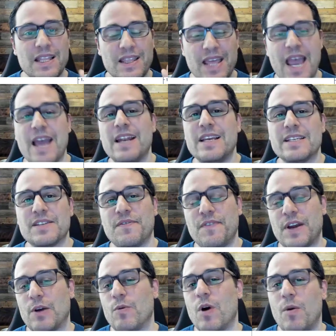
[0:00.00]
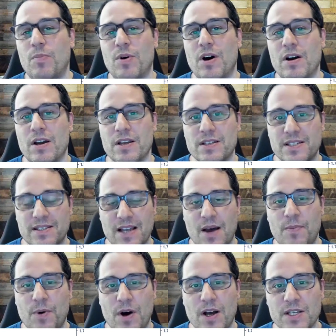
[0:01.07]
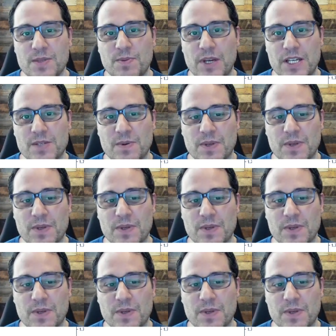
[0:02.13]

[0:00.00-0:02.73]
That is a very well stop loss placement.